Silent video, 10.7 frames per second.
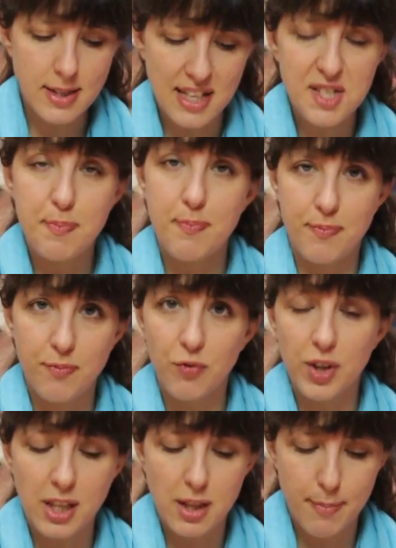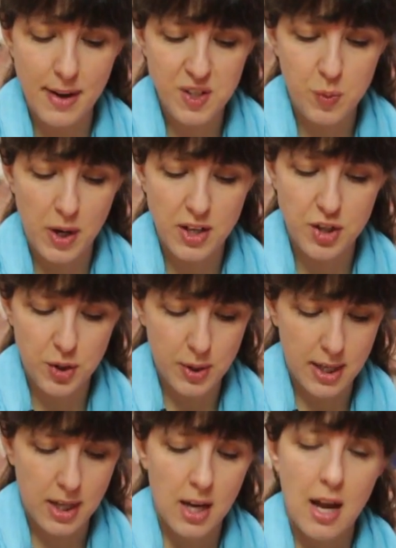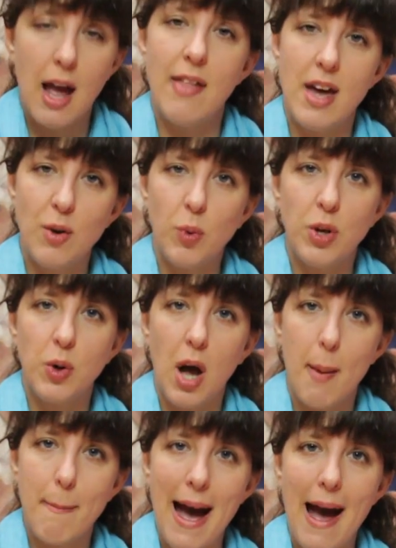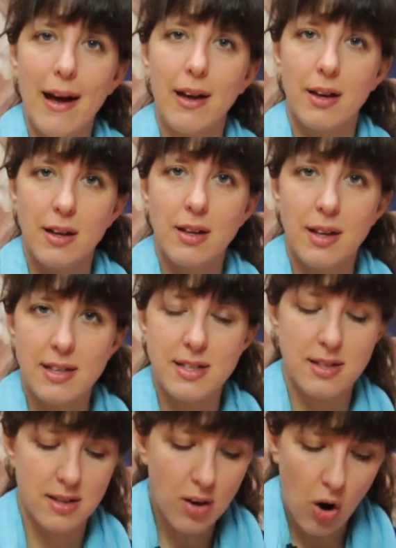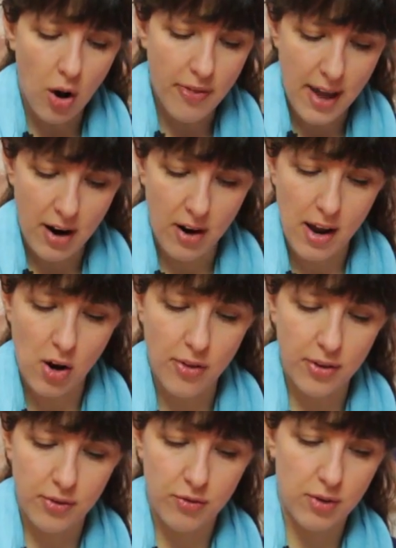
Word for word: that's really the best way to do it. And then when you come back, it's on there and all the